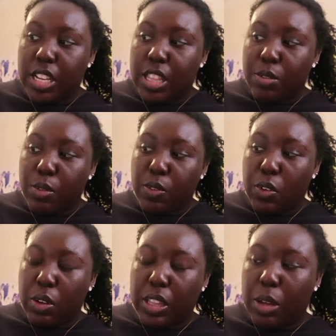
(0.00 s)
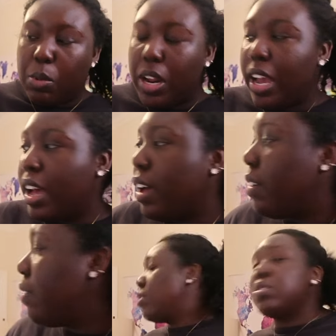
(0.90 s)
and then reviewing like what I
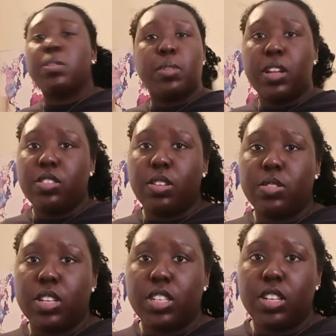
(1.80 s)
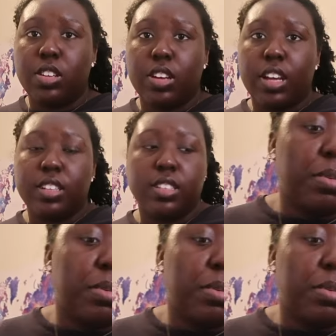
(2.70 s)
have. There's something else I was gonna tell you guys,